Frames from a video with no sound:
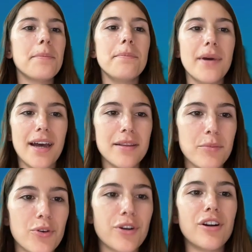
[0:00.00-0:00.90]
add
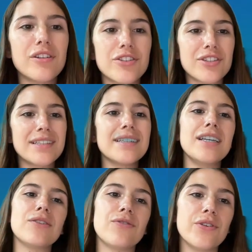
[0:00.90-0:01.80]
more
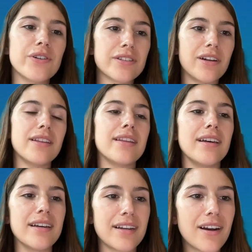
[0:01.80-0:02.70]
urgency, focus on
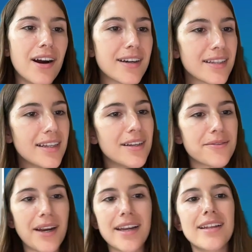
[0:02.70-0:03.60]
the garden,
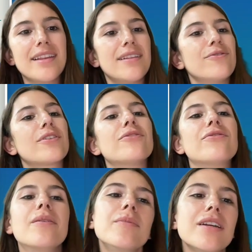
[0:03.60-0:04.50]
write it for a
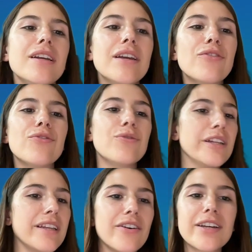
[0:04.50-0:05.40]
family
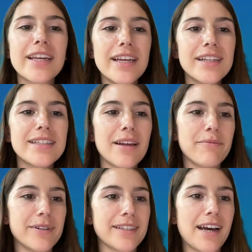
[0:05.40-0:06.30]
with young kids,
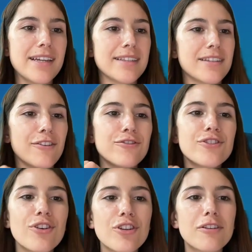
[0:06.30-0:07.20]
emphasize the
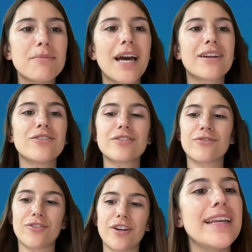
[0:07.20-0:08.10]
solar panels
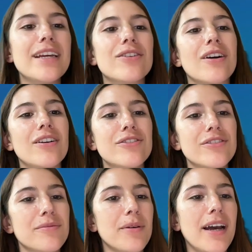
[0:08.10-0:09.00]
for
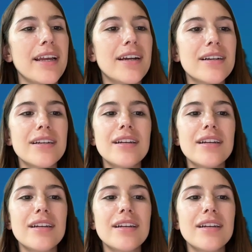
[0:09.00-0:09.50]
eco-conscious buyer.